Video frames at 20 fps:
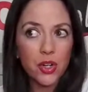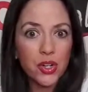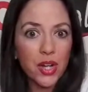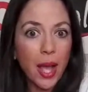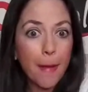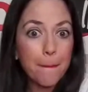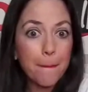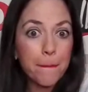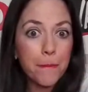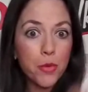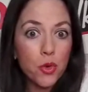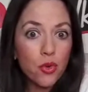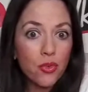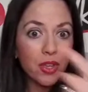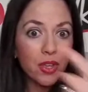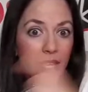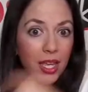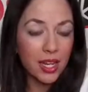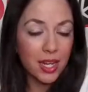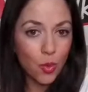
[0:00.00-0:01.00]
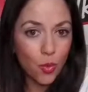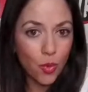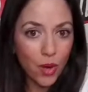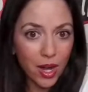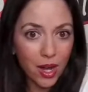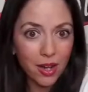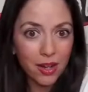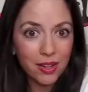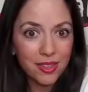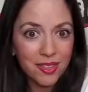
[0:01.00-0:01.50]
They're not moving
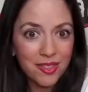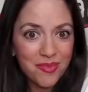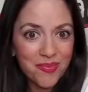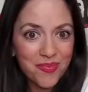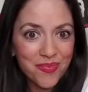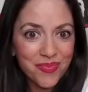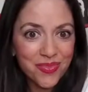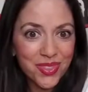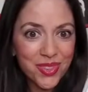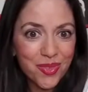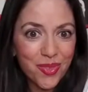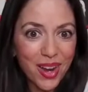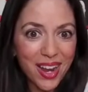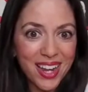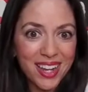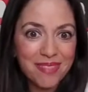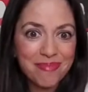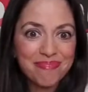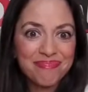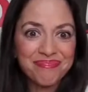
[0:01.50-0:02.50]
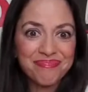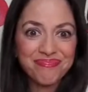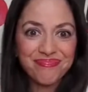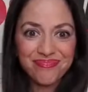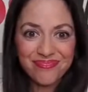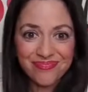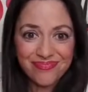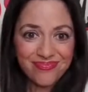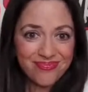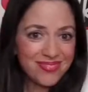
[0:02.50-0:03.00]
anywhere, right?
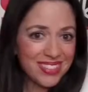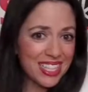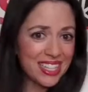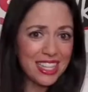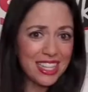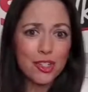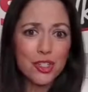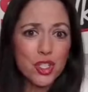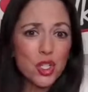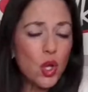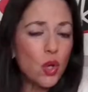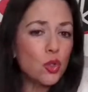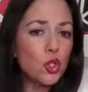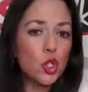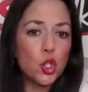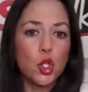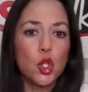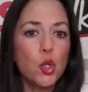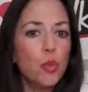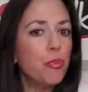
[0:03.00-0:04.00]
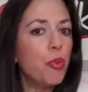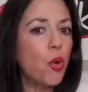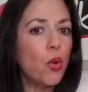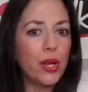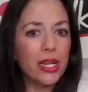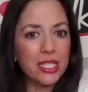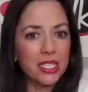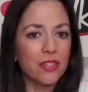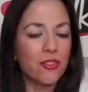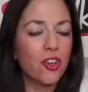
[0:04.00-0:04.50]
There's no two
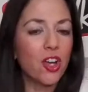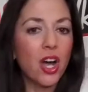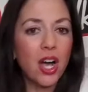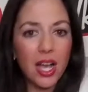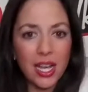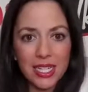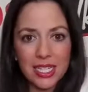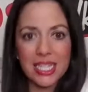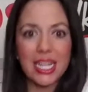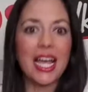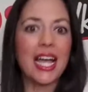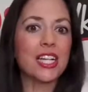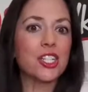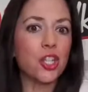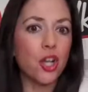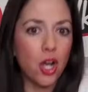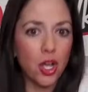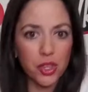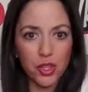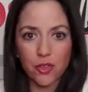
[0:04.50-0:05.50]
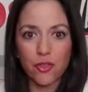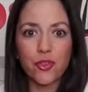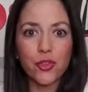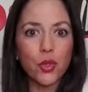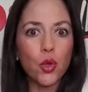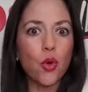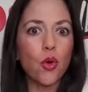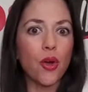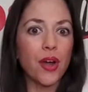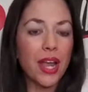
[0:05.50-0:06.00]
points of contact on the
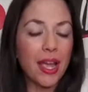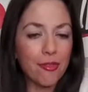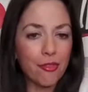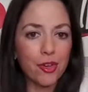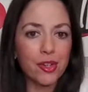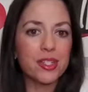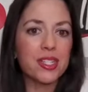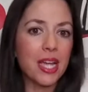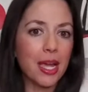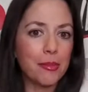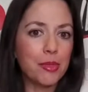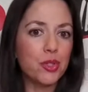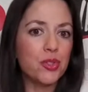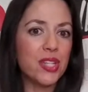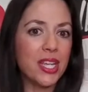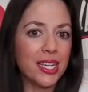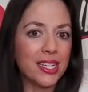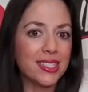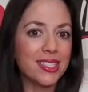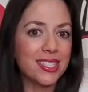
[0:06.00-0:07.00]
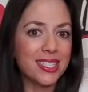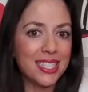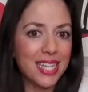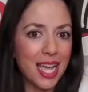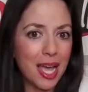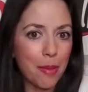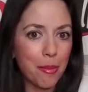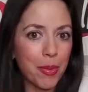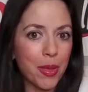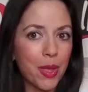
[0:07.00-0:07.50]
floor every time you take a
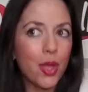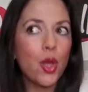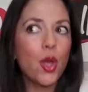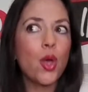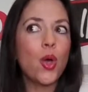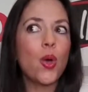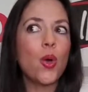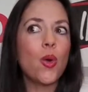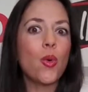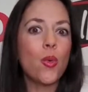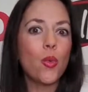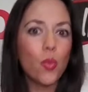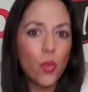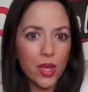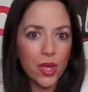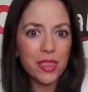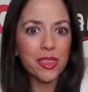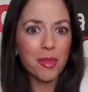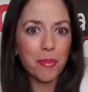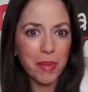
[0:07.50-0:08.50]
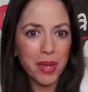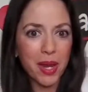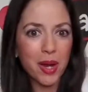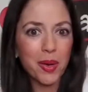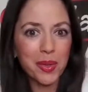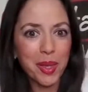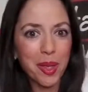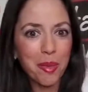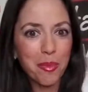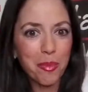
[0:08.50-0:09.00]
step with the
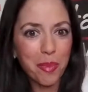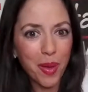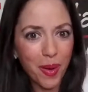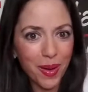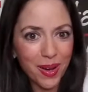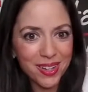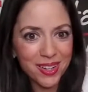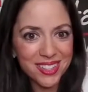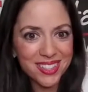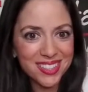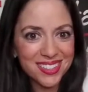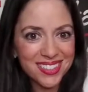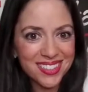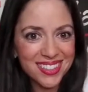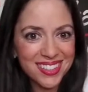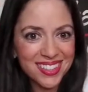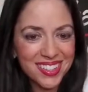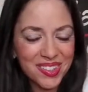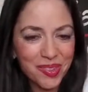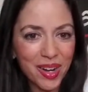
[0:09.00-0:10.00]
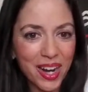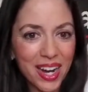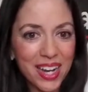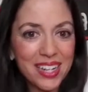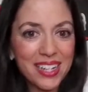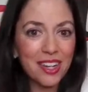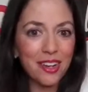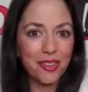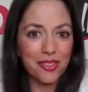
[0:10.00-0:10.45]
parallel bars, right?